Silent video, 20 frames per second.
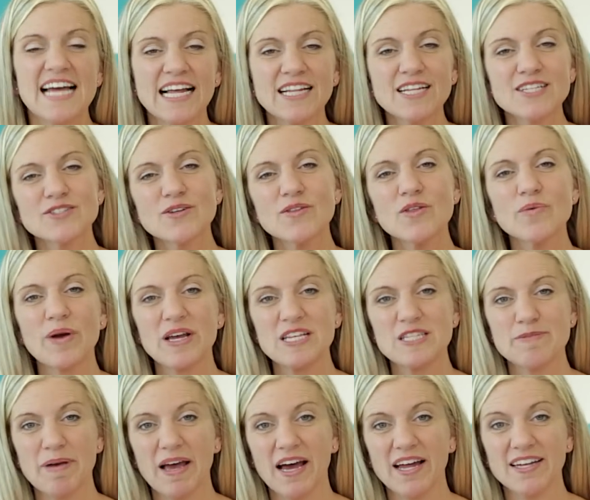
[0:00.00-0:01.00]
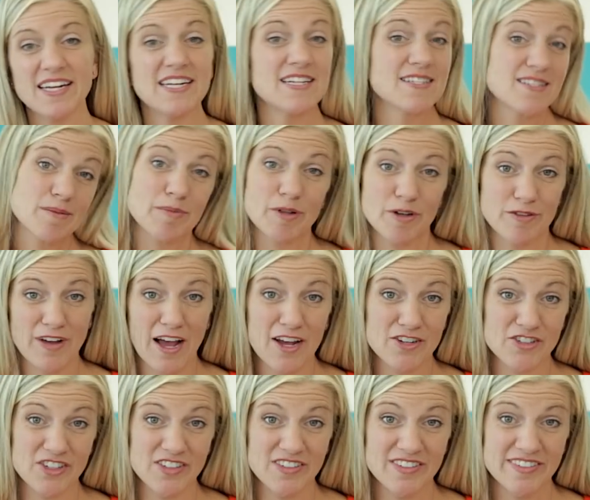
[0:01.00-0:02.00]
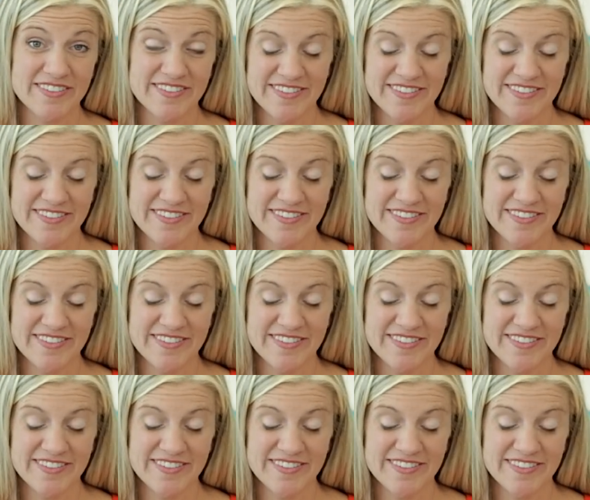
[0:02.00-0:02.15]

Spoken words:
Now let's sew the waistband in a similar fashion.